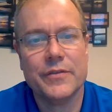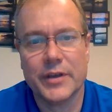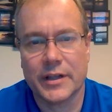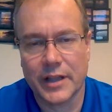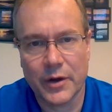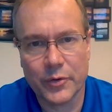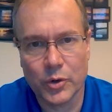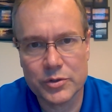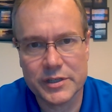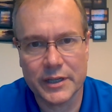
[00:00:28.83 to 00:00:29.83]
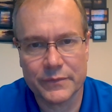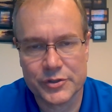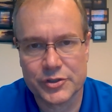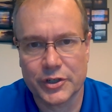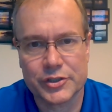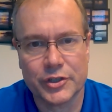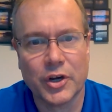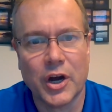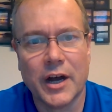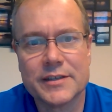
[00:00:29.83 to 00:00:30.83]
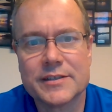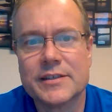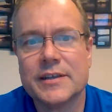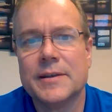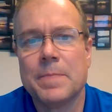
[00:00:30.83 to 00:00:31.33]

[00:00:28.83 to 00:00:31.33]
the cloud hosting infrastructure costs,